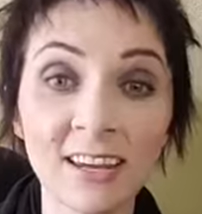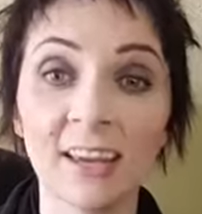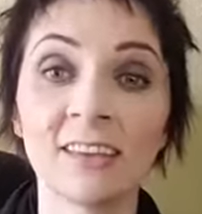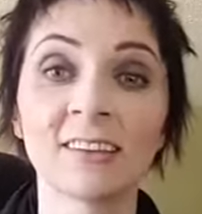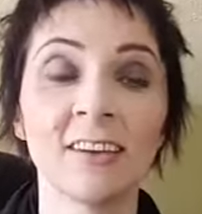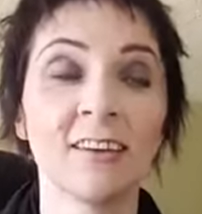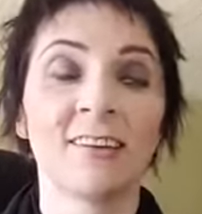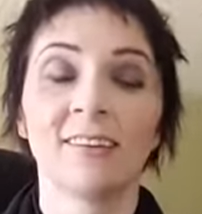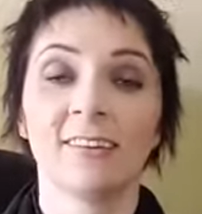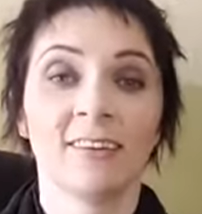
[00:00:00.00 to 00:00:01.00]
is,
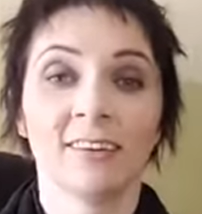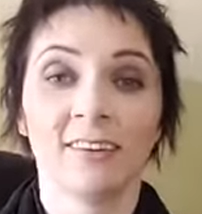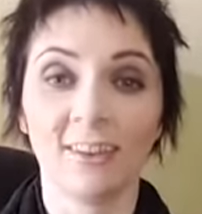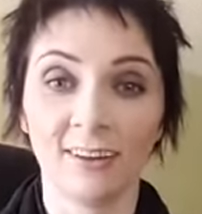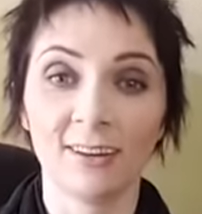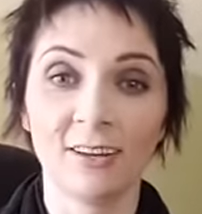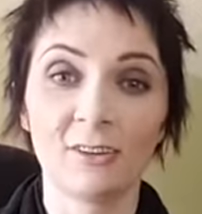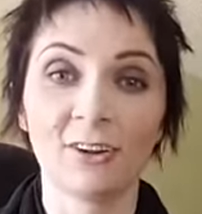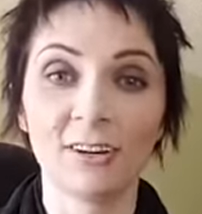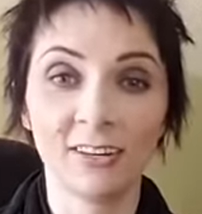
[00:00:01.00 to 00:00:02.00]

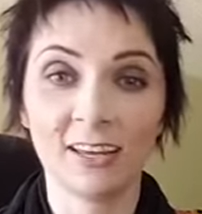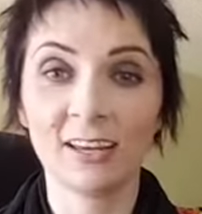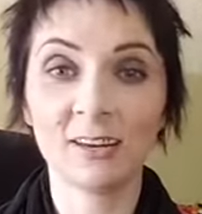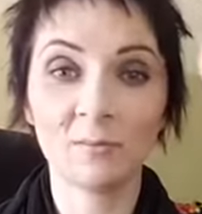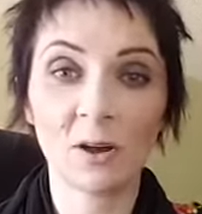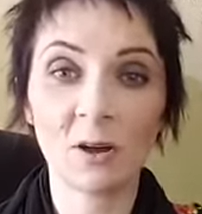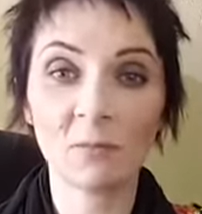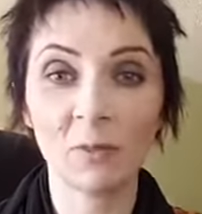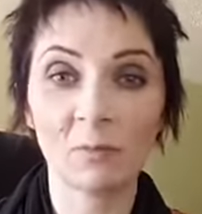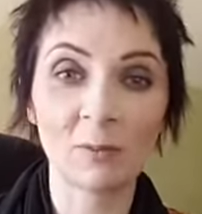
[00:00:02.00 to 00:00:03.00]
sorry to
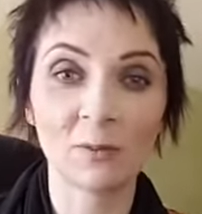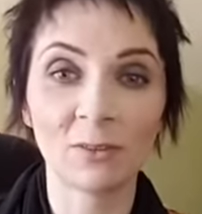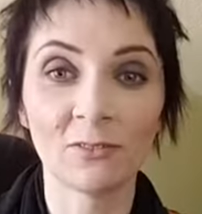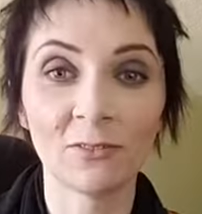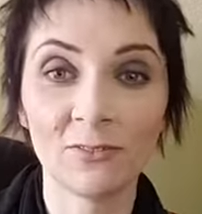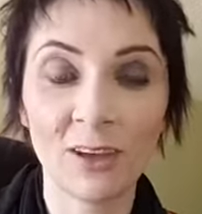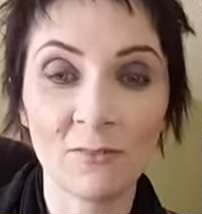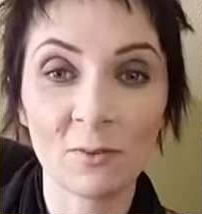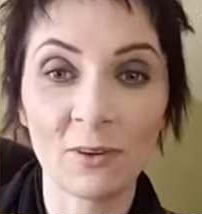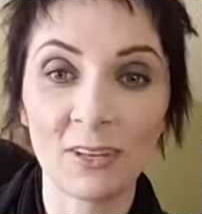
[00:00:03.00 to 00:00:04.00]
pop the bubble of
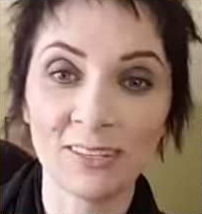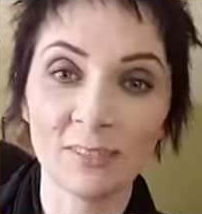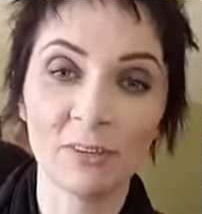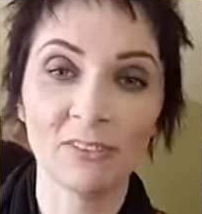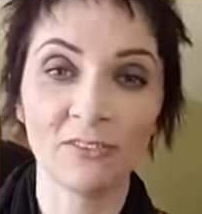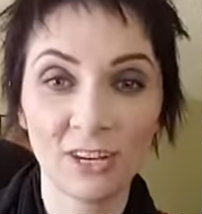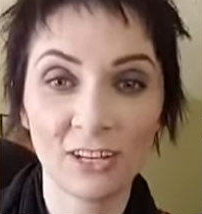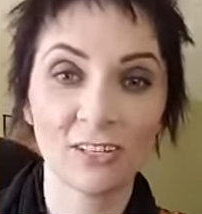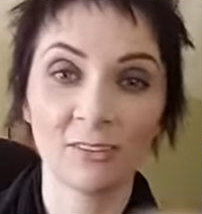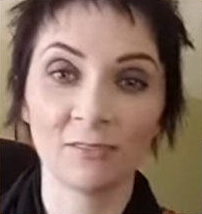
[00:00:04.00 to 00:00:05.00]
everybody that's been
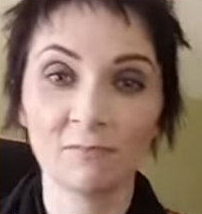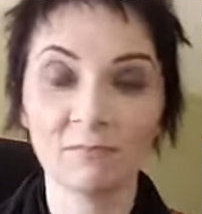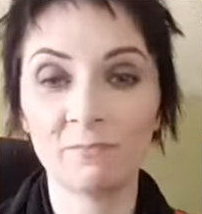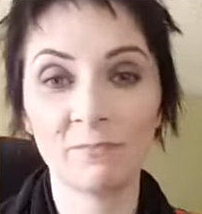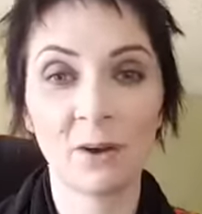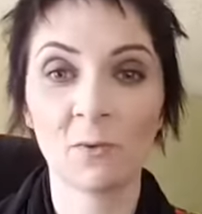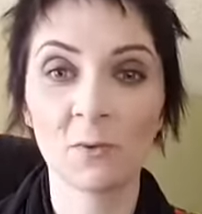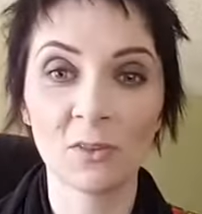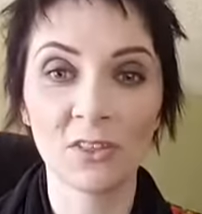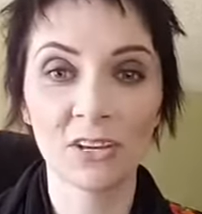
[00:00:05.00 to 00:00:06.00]
chasing
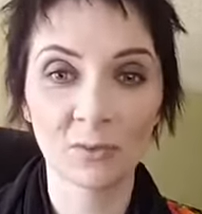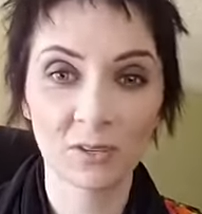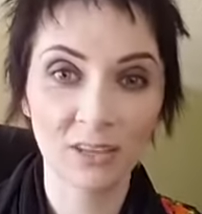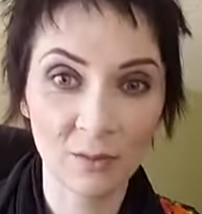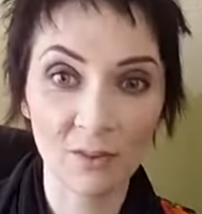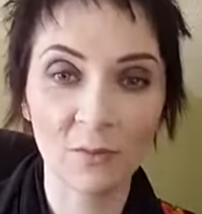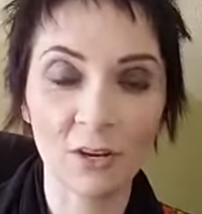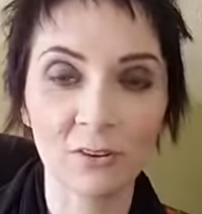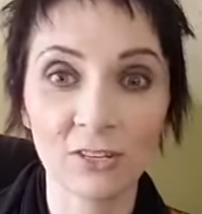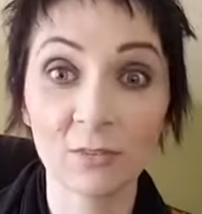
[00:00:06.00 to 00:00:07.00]
paranormal things with EMF
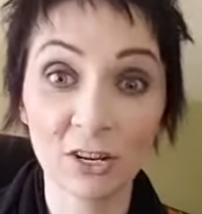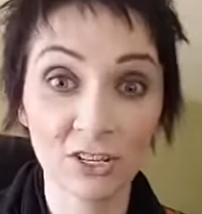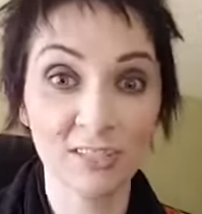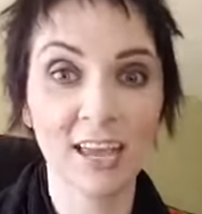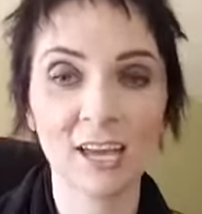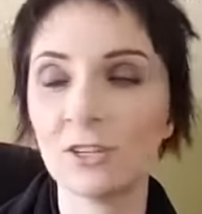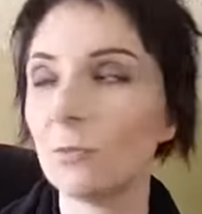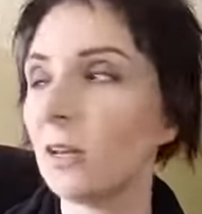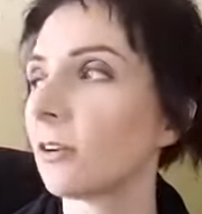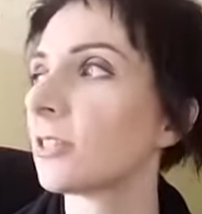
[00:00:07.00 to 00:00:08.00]
meters, especially the K2
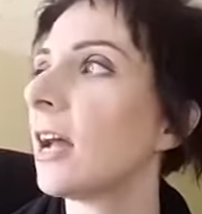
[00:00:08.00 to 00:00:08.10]
meters.